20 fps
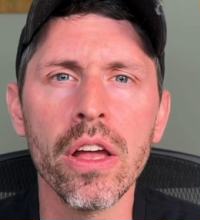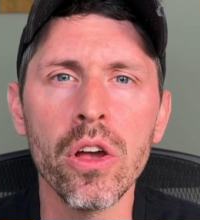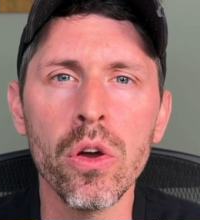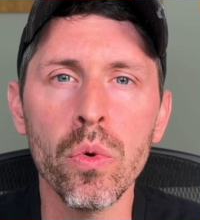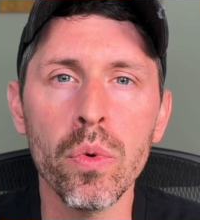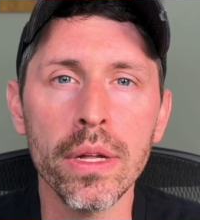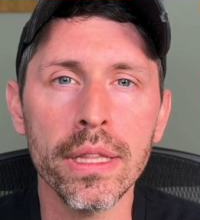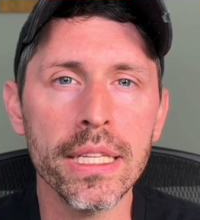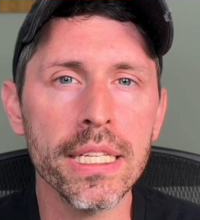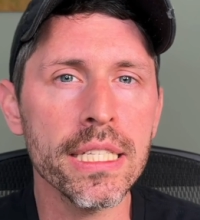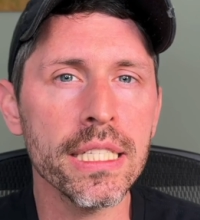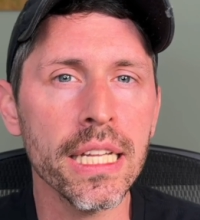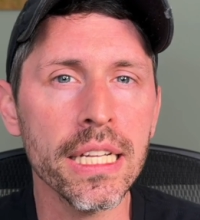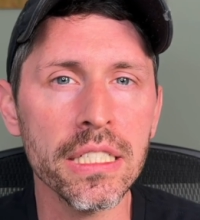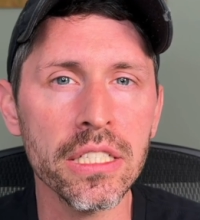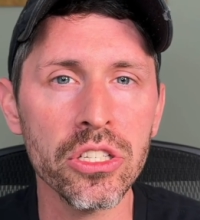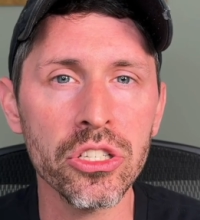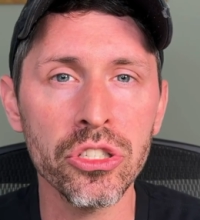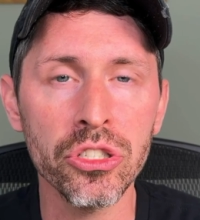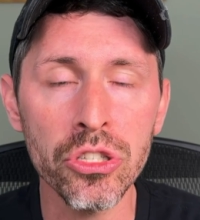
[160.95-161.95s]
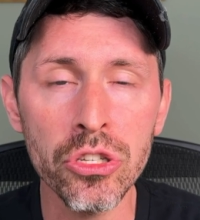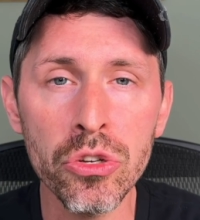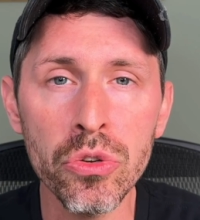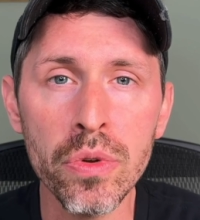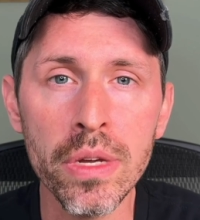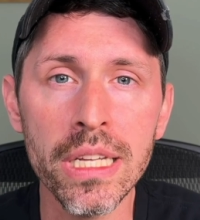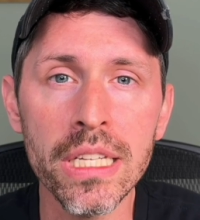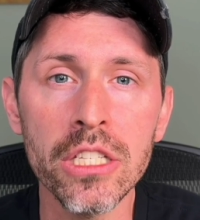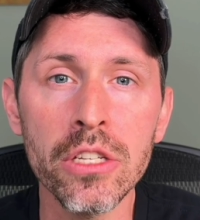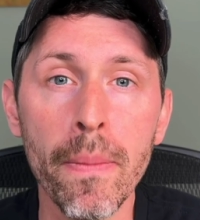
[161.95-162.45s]
What this lets us do
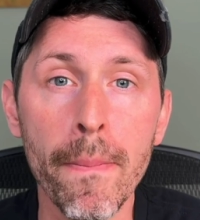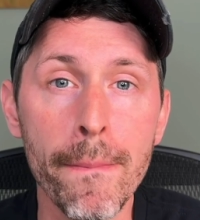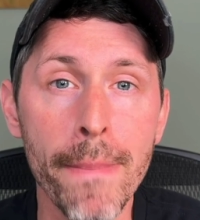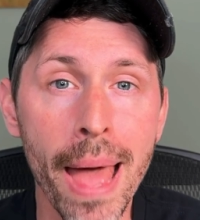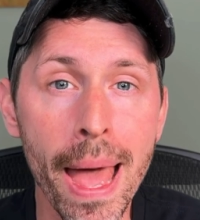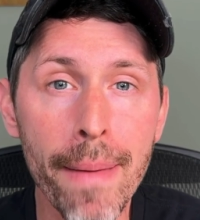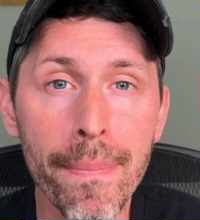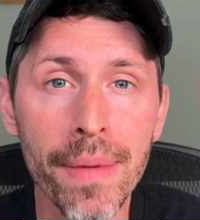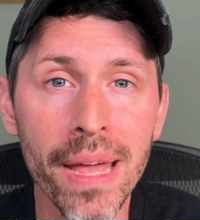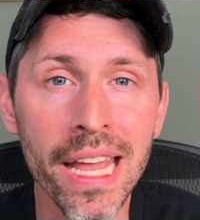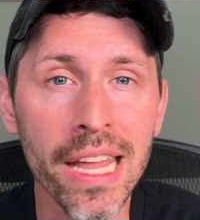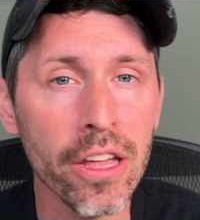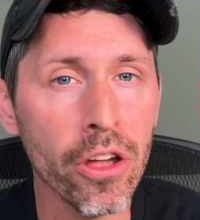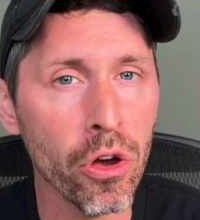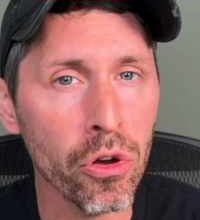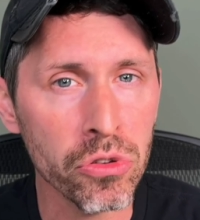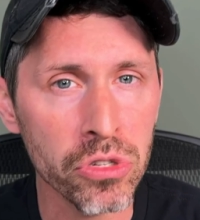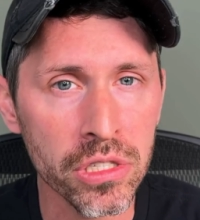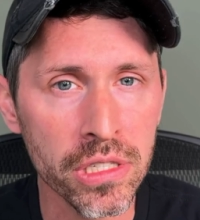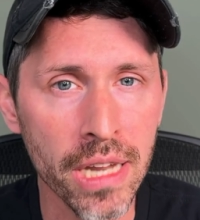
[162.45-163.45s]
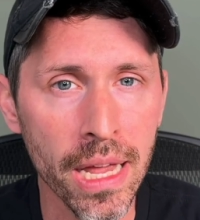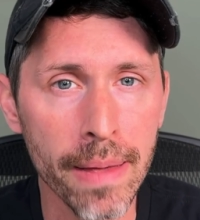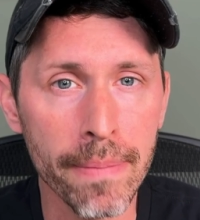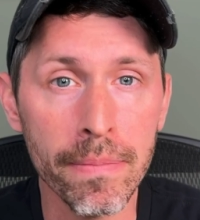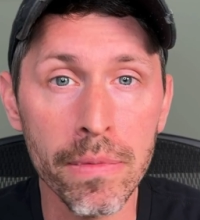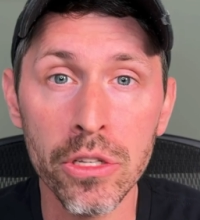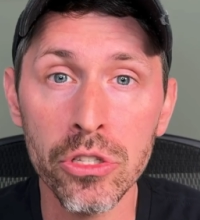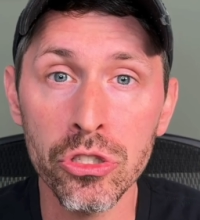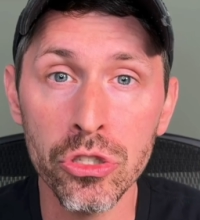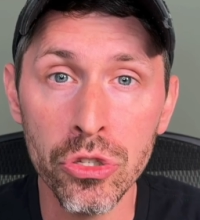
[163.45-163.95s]
is map a host name
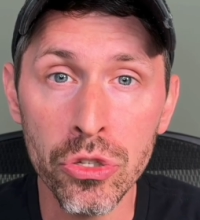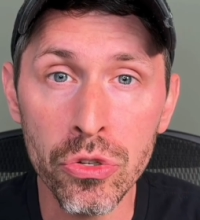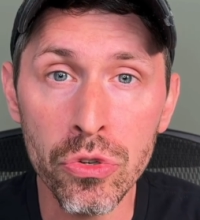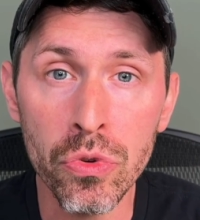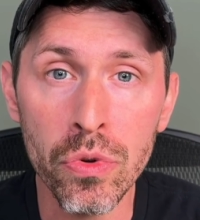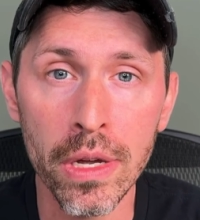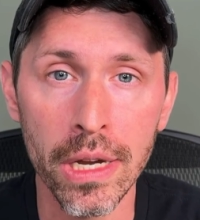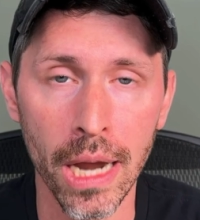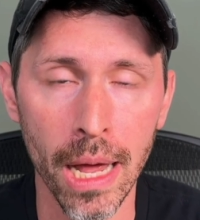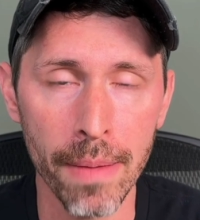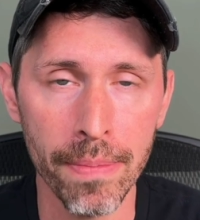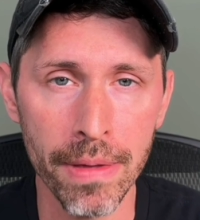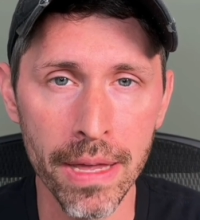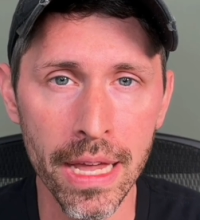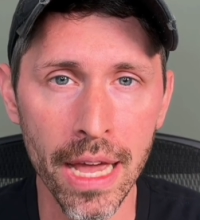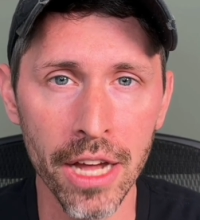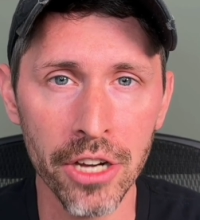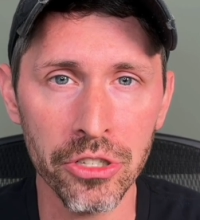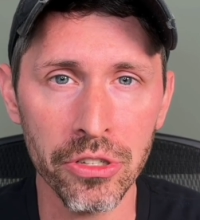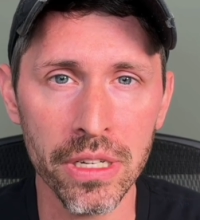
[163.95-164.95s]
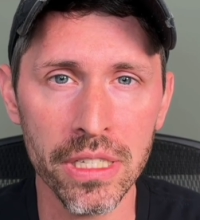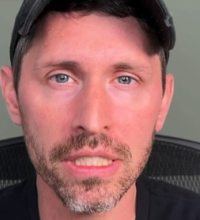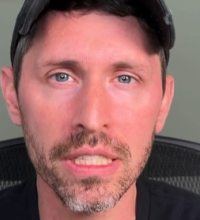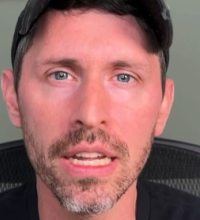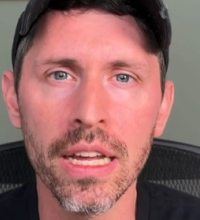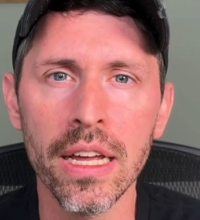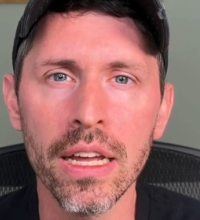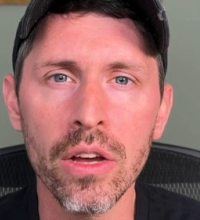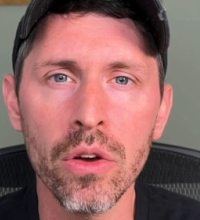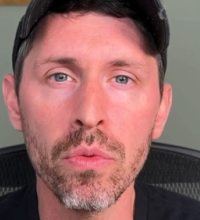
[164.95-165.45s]
to an IP address.
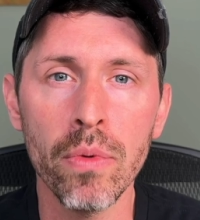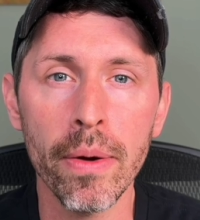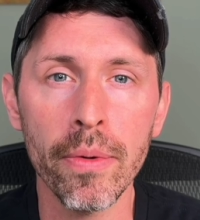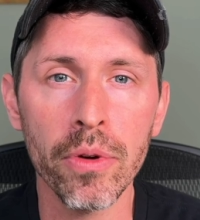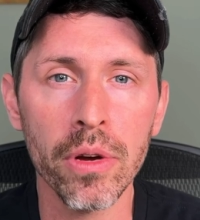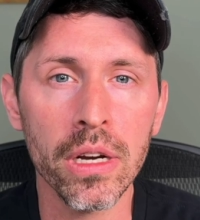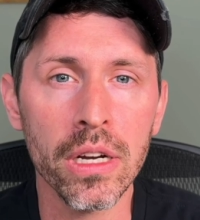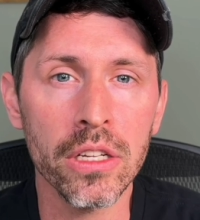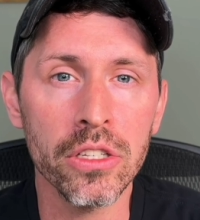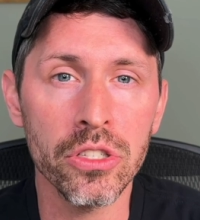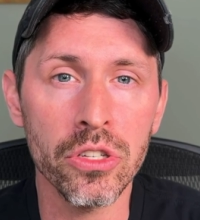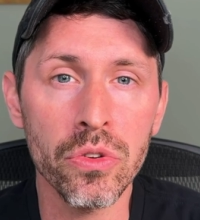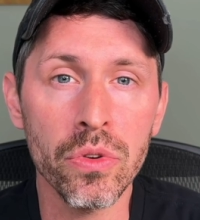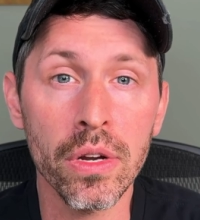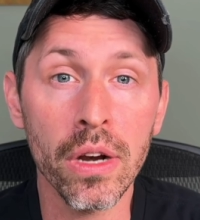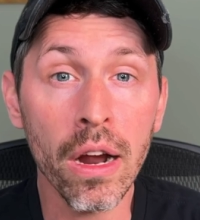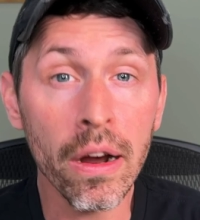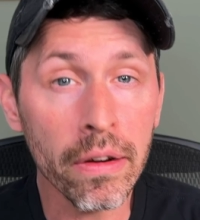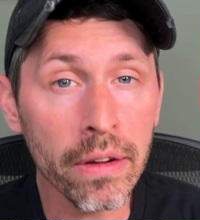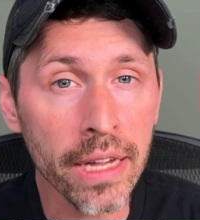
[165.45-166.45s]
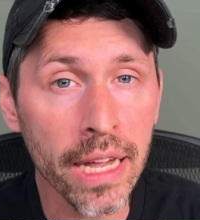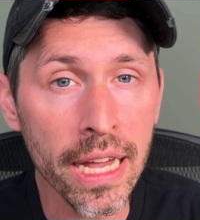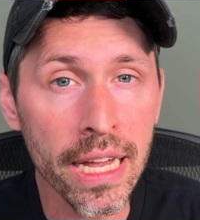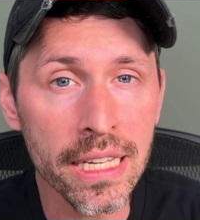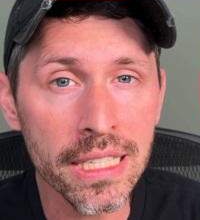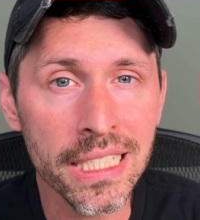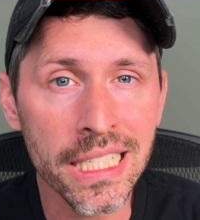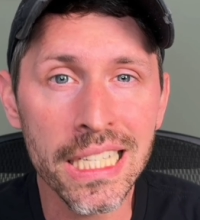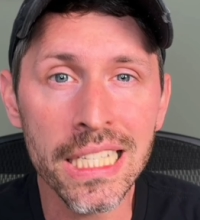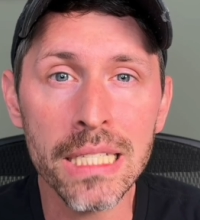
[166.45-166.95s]
What we're going to do in our
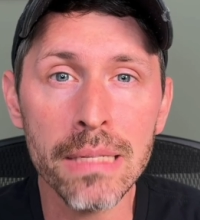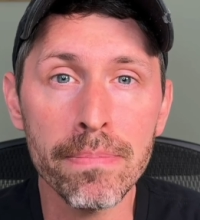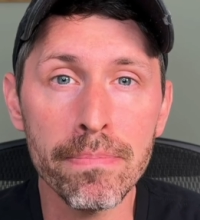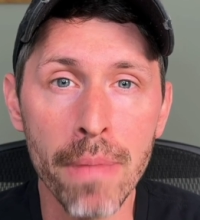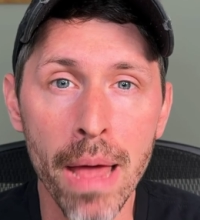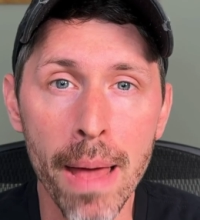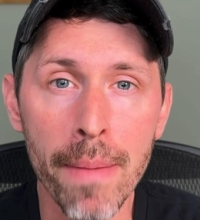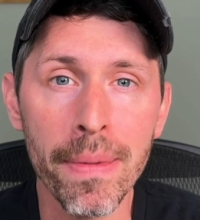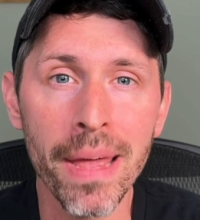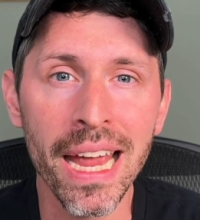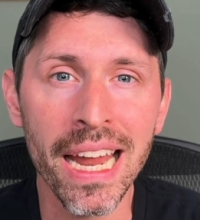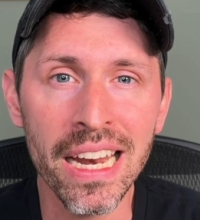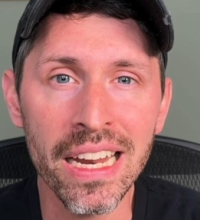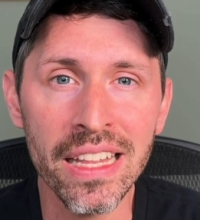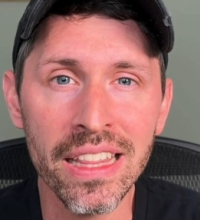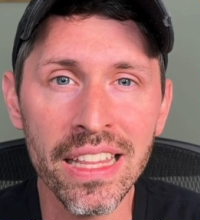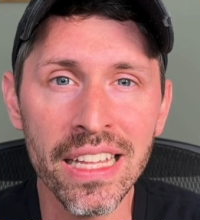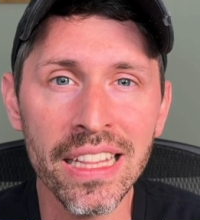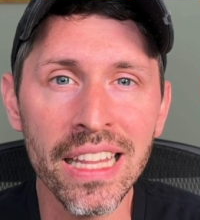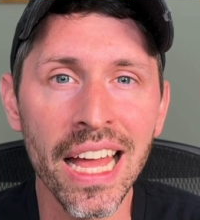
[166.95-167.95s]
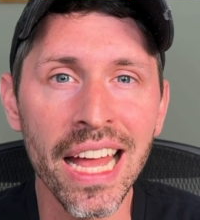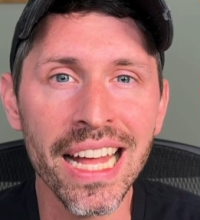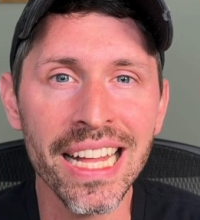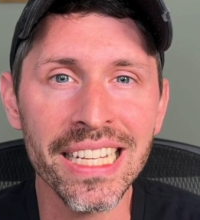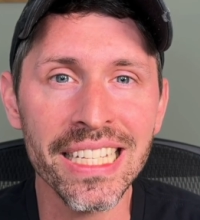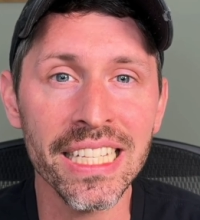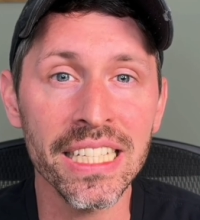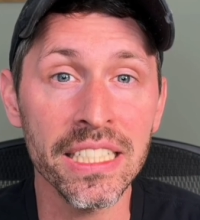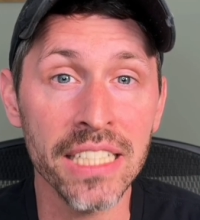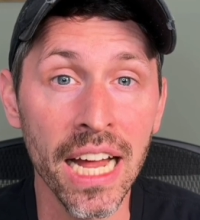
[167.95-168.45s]
case is map anything that
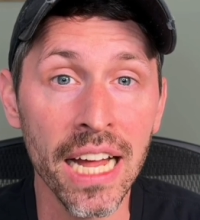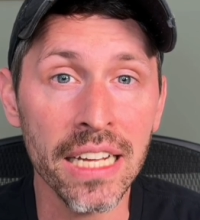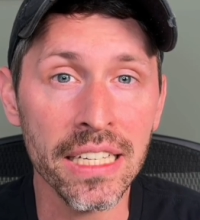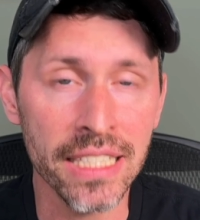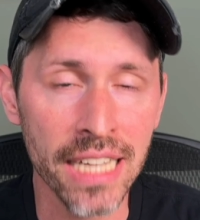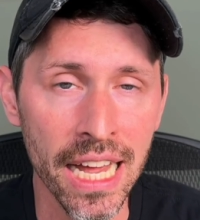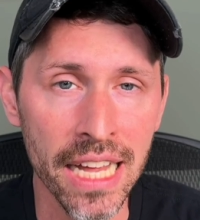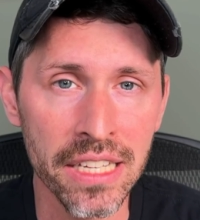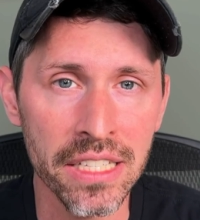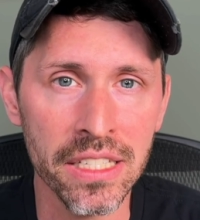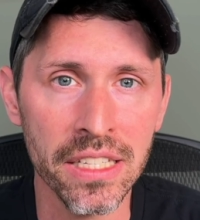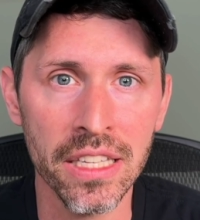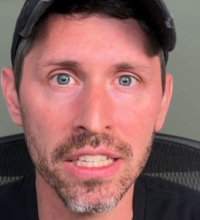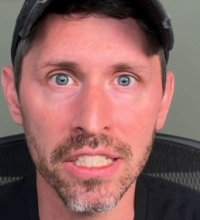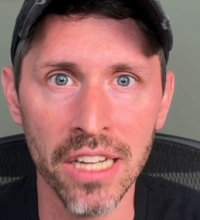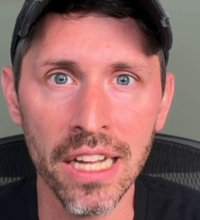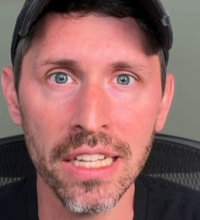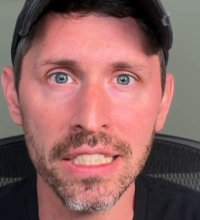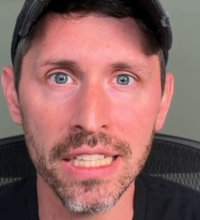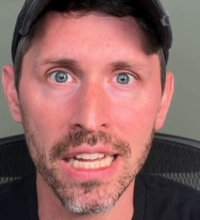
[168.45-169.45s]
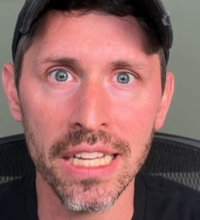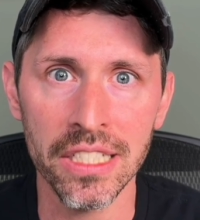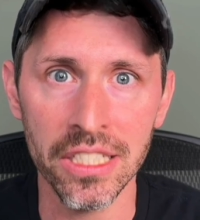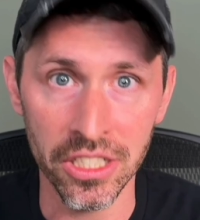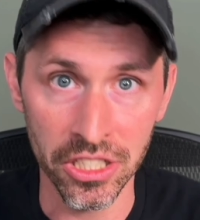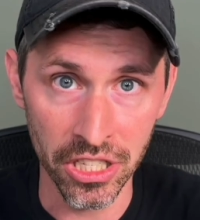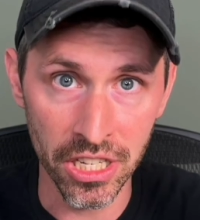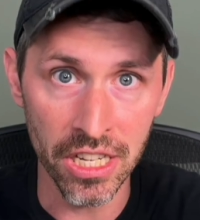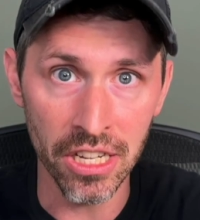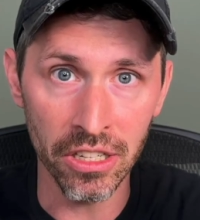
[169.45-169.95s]
ends in .test, the .test
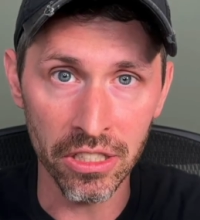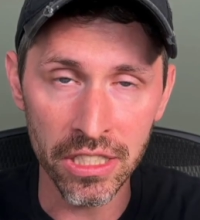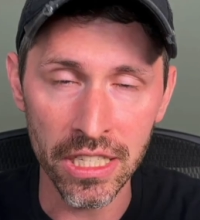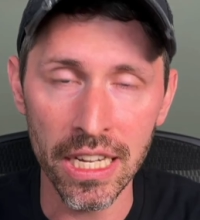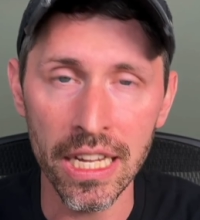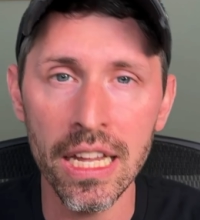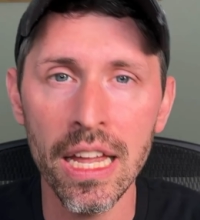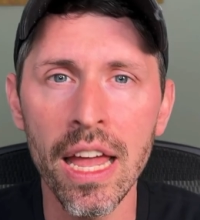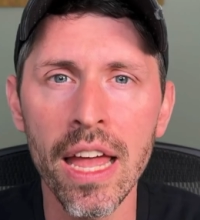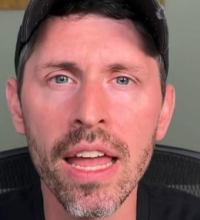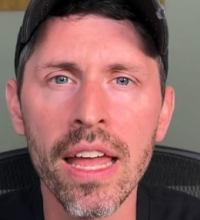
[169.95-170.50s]
TLD,